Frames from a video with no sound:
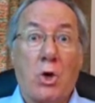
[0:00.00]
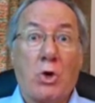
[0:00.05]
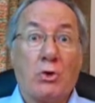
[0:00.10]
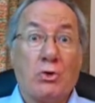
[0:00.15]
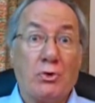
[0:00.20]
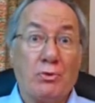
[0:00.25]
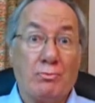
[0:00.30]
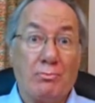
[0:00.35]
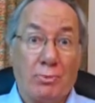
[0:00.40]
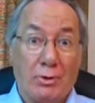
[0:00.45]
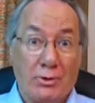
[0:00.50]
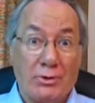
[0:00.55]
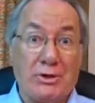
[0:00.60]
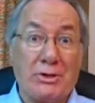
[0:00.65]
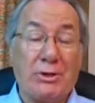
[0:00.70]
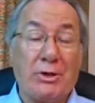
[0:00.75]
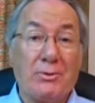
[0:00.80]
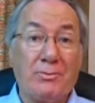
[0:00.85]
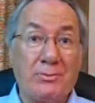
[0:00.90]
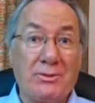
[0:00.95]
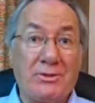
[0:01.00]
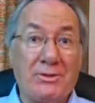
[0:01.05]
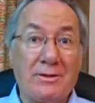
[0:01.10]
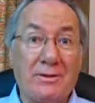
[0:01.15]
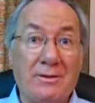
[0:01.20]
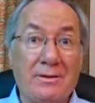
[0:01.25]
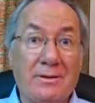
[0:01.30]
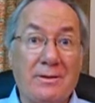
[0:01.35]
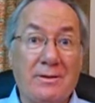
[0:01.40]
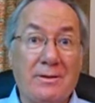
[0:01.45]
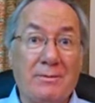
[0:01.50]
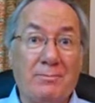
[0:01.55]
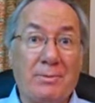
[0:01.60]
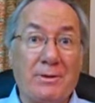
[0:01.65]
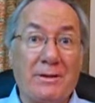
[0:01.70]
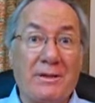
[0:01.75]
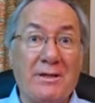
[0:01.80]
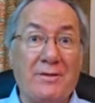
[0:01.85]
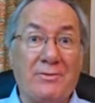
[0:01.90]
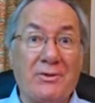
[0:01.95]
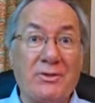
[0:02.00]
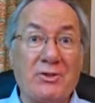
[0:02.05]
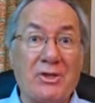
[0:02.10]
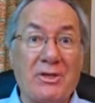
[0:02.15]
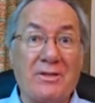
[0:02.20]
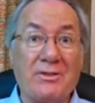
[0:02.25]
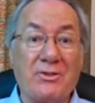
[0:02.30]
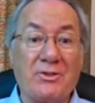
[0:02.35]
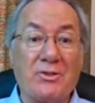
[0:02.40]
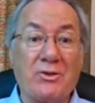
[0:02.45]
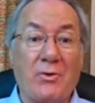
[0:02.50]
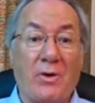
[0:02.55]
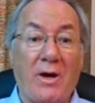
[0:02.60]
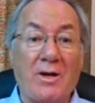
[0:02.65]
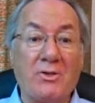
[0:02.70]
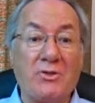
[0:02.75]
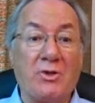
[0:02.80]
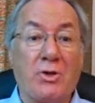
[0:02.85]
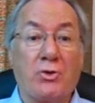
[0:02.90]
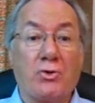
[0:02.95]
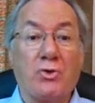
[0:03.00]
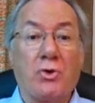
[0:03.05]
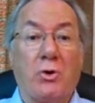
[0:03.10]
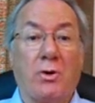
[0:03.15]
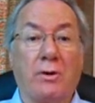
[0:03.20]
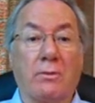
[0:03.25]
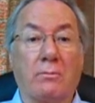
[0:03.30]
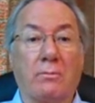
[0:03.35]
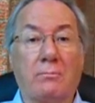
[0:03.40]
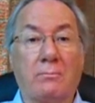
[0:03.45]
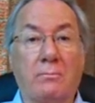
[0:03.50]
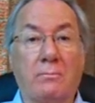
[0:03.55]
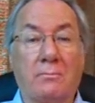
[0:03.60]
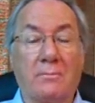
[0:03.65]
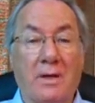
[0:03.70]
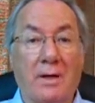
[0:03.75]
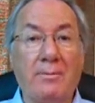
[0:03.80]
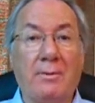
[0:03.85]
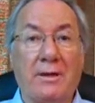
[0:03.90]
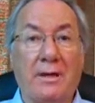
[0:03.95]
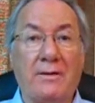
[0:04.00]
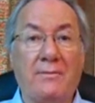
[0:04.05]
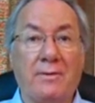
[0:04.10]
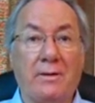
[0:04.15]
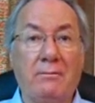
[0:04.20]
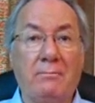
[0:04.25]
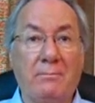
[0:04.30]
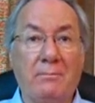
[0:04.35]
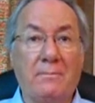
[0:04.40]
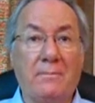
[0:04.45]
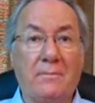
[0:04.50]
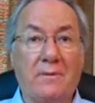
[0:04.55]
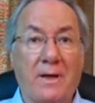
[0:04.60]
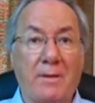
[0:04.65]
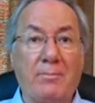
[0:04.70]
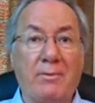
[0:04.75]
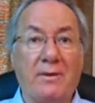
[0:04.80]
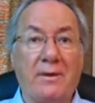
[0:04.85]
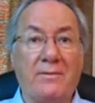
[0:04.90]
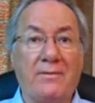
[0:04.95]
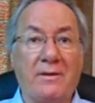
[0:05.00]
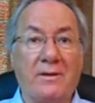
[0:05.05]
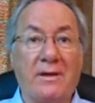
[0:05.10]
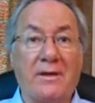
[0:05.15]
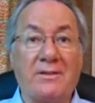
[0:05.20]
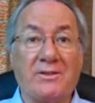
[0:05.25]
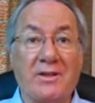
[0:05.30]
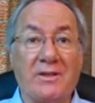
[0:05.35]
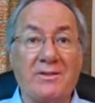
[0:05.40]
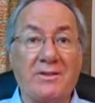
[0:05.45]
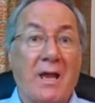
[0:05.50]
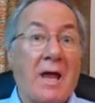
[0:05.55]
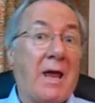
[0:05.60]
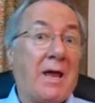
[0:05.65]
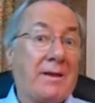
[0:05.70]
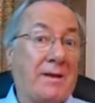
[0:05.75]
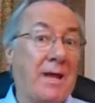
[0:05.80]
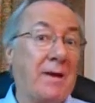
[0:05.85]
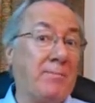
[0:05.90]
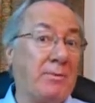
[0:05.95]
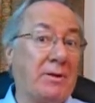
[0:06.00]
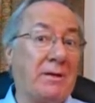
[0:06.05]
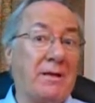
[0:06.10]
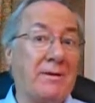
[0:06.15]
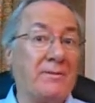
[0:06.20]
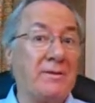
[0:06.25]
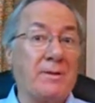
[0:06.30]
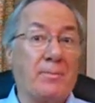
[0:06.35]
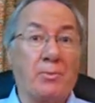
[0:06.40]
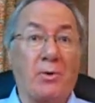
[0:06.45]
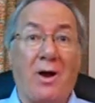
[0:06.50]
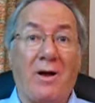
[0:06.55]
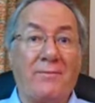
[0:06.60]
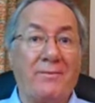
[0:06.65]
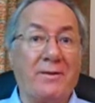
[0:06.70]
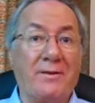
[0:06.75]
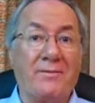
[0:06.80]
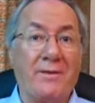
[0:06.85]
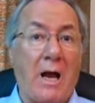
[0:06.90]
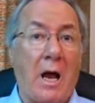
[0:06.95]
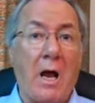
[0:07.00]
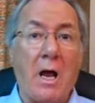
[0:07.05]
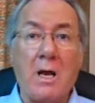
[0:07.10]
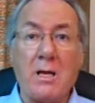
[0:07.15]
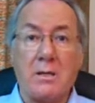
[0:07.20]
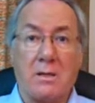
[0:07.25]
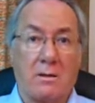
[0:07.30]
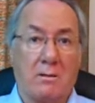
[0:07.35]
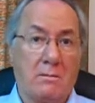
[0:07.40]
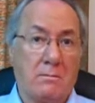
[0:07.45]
Do Muslims believe in Jesus Christ? Sure, they believe in him. They believe that he exists. They believe he's a prophet of God.